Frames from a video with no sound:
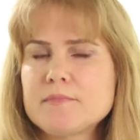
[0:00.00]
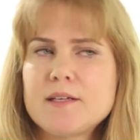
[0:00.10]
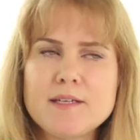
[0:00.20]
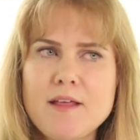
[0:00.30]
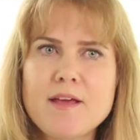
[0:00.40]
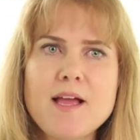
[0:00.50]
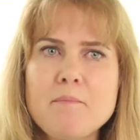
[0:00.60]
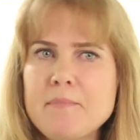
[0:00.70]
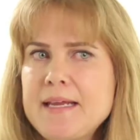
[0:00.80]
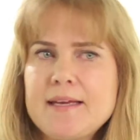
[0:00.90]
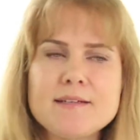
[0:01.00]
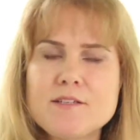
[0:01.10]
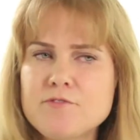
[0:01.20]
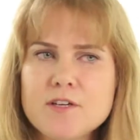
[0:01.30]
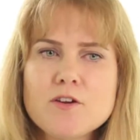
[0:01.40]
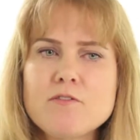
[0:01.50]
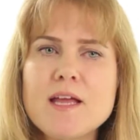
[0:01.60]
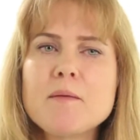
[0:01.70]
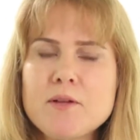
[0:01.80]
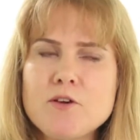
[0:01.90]
another company in a different
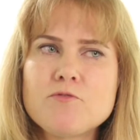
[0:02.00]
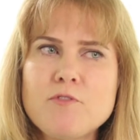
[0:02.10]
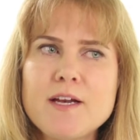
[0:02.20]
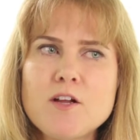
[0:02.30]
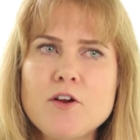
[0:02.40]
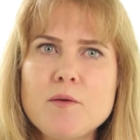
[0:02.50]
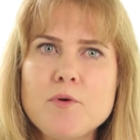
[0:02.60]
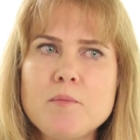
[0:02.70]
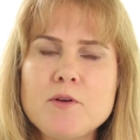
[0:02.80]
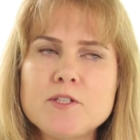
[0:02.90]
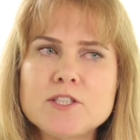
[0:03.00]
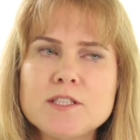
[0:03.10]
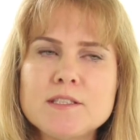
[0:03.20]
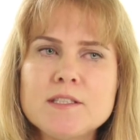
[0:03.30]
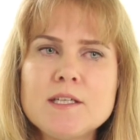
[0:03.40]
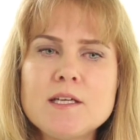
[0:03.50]
career, but your friend got a promotion.